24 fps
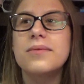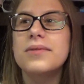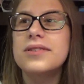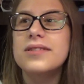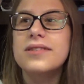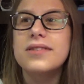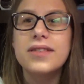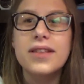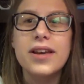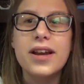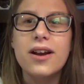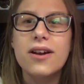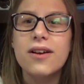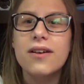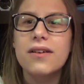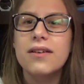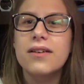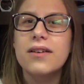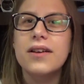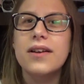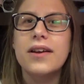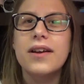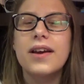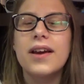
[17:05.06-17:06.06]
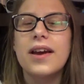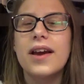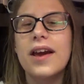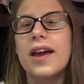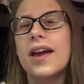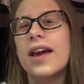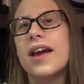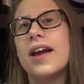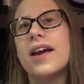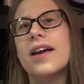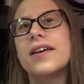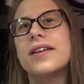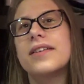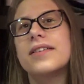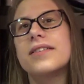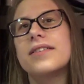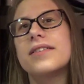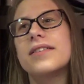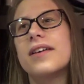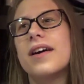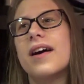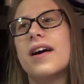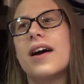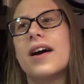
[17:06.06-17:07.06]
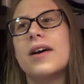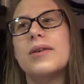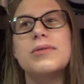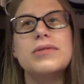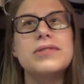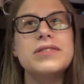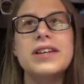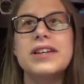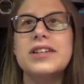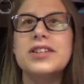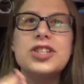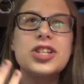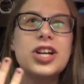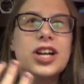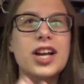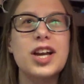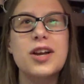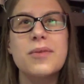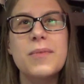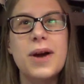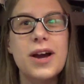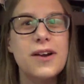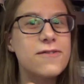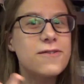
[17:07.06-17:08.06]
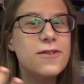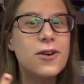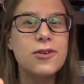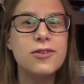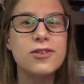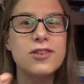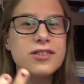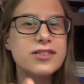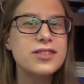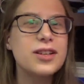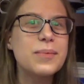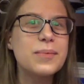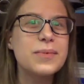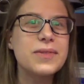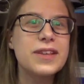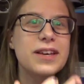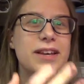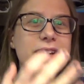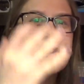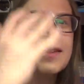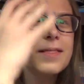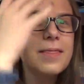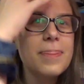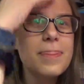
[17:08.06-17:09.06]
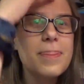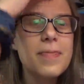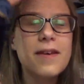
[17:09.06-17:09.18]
was there. And I was, like, checking my phone or something.